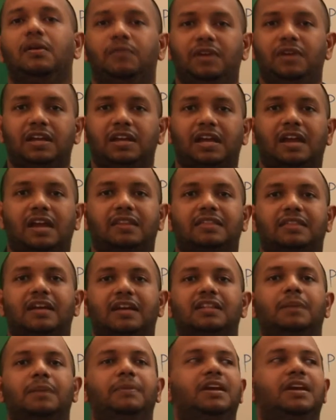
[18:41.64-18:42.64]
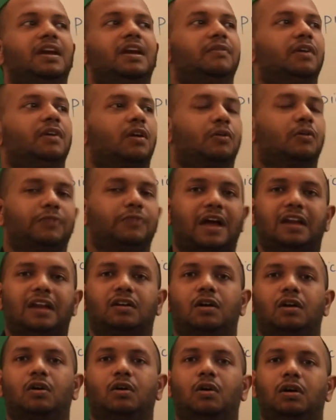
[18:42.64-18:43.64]
We can say the behavior of
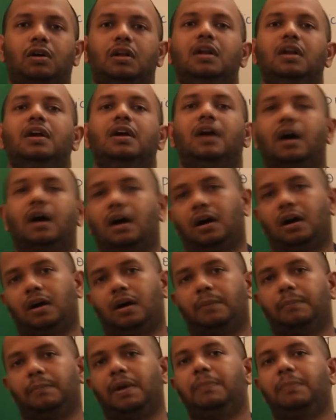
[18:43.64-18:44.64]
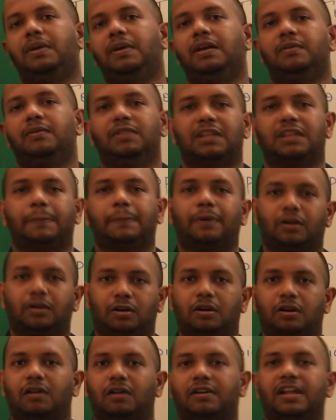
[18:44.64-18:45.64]
alcohol, maybe with a
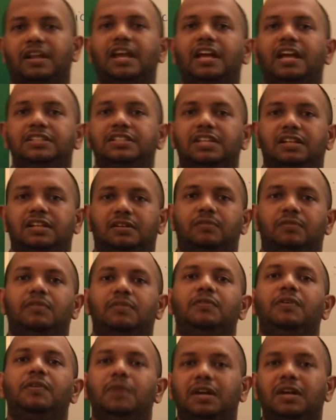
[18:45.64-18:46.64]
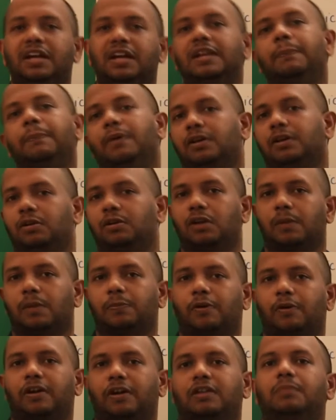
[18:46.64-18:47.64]
particular reagent, we will get a particular
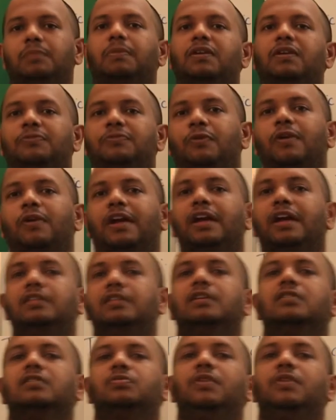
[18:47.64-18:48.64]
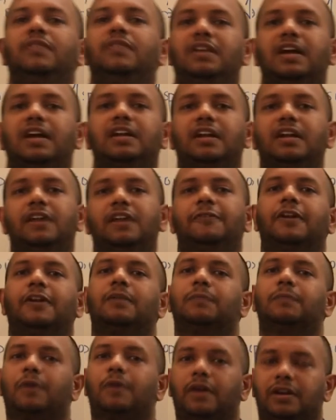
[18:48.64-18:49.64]
product, but for others we will get a
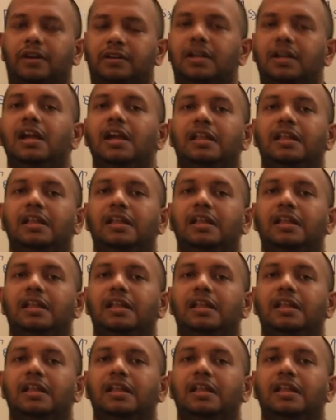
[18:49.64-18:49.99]
different product.